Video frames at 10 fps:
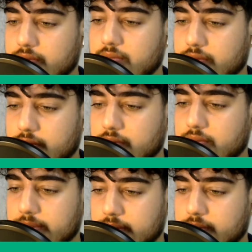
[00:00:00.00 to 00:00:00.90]

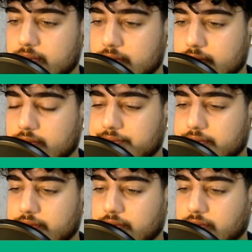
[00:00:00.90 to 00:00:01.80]

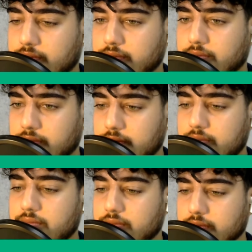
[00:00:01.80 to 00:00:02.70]

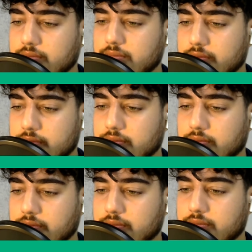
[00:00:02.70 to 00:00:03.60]

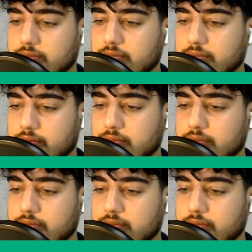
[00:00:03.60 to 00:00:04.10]
No words are spoken by the person on screen.